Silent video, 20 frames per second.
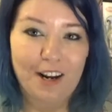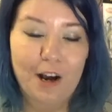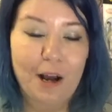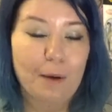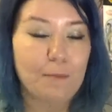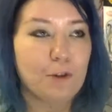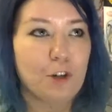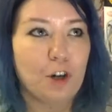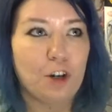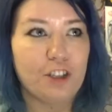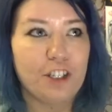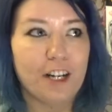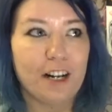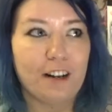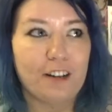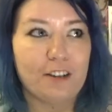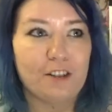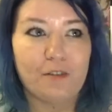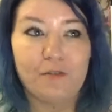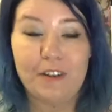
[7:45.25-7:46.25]
I'm so
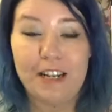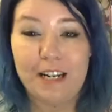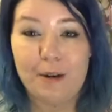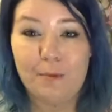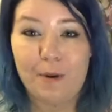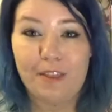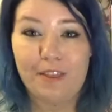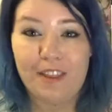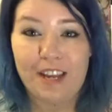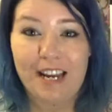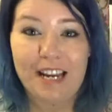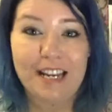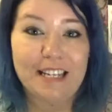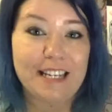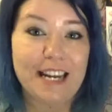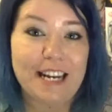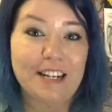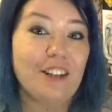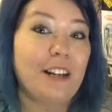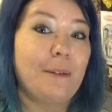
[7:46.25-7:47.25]
jealous of anyone that has
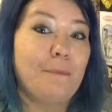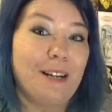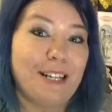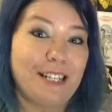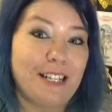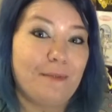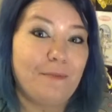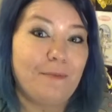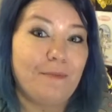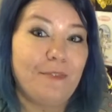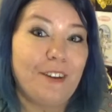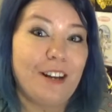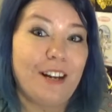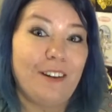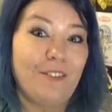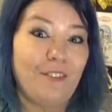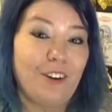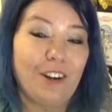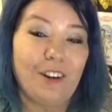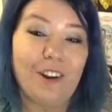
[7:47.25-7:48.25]
actually met him
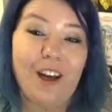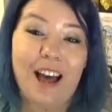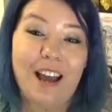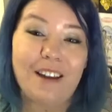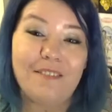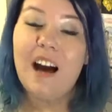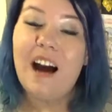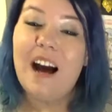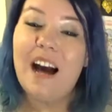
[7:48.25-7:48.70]
in real life.